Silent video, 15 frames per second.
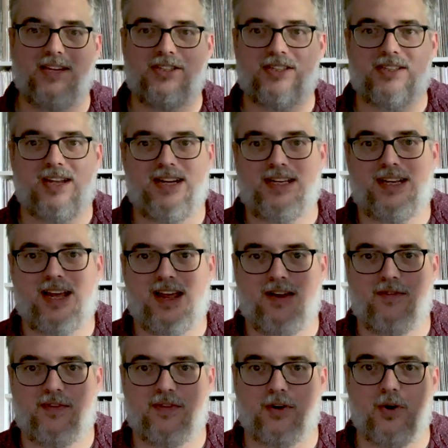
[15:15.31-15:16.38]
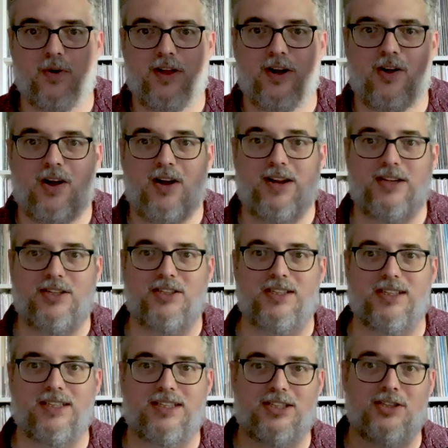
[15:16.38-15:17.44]
just like to kind of throw it on and just
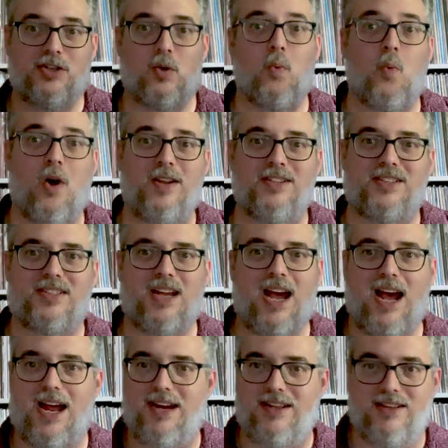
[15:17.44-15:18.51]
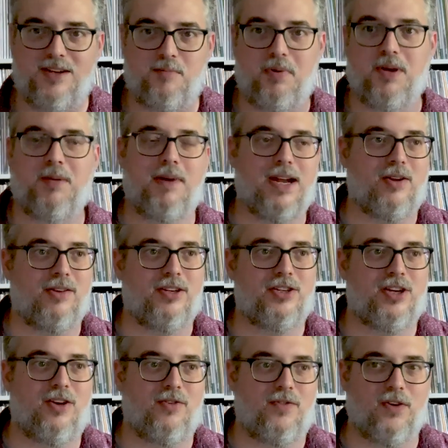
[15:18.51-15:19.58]
listen to one side and then put it back on the
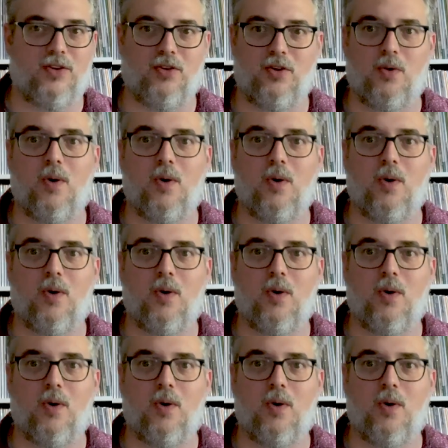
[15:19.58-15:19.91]
shelf for a little